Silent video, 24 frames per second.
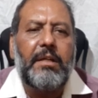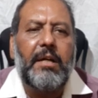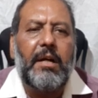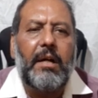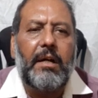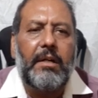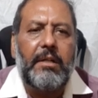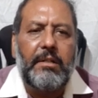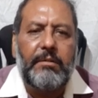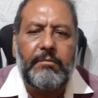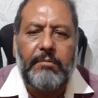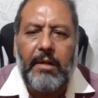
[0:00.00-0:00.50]
are
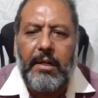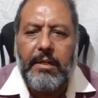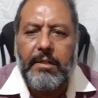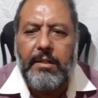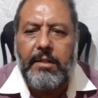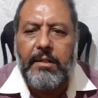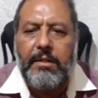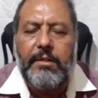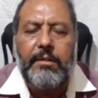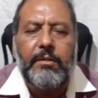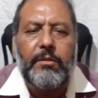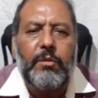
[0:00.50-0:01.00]
divided
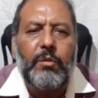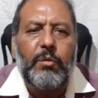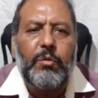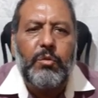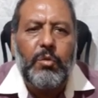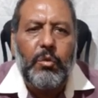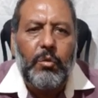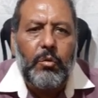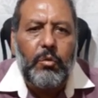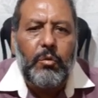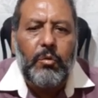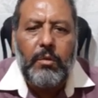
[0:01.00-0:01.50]
into
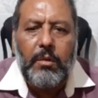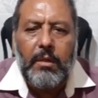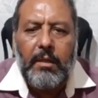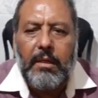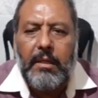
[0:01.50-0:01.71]
two,